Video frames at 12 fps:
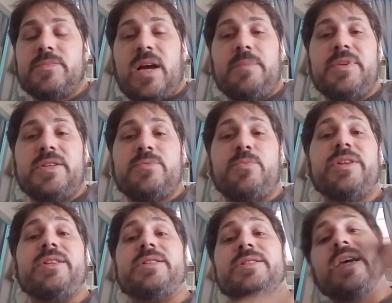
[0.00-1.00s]
we
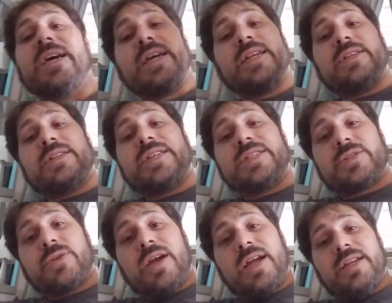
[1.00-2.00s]
just
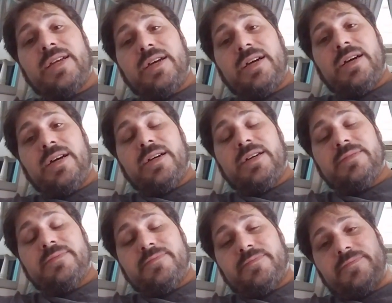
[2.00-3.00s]
trying to
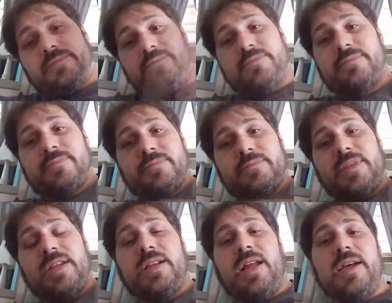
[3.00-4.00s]

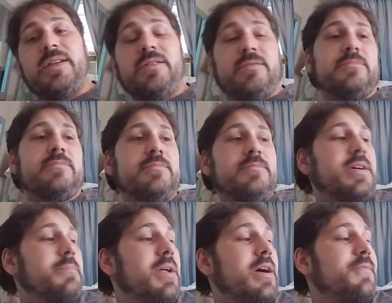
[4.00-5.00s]
enlighten
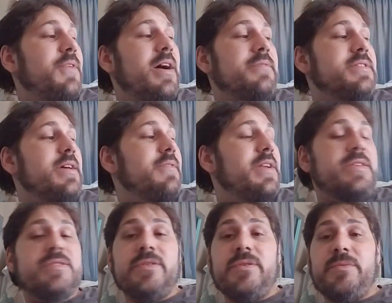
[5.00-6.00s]
Big Block
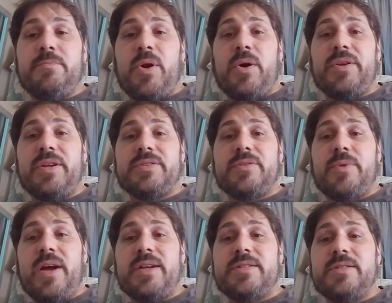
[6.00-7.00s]
572, broaden his
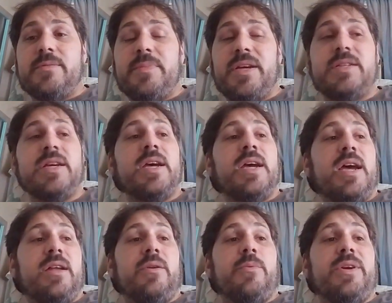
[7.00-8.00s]
horizons a bit.
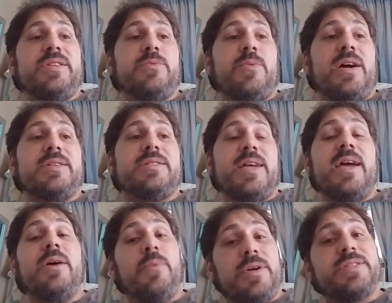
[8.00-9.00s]
And the reason why I say
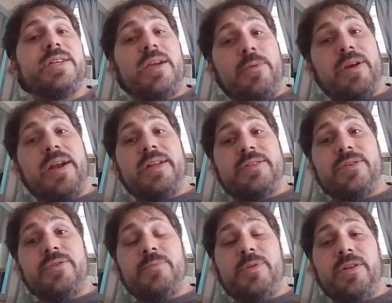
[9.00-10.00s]
it, once you get rid of that
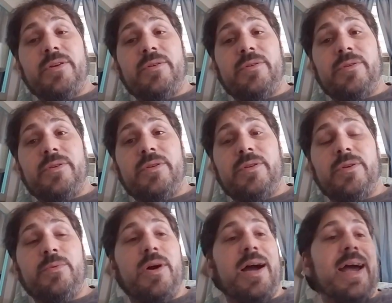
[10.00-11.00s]
tube glue,
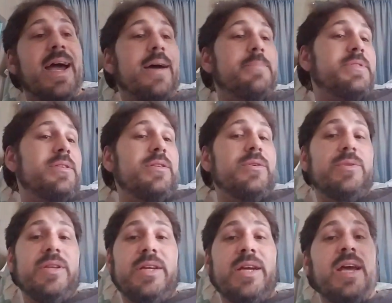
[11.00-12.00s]
you will
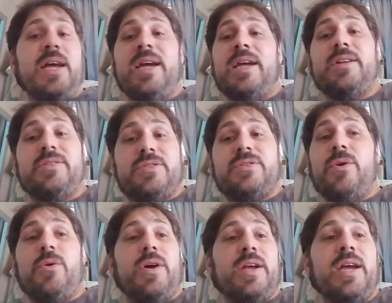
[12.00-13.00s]
absolutely
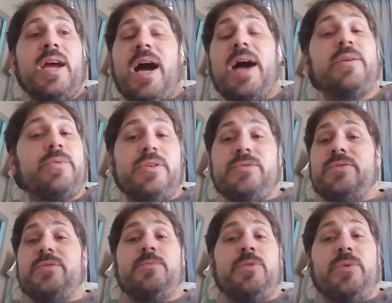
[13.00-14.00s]
enjoy. I don't use
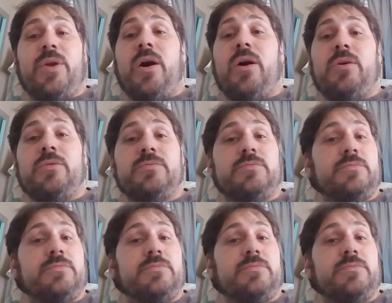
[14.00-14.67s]
tube glue at all.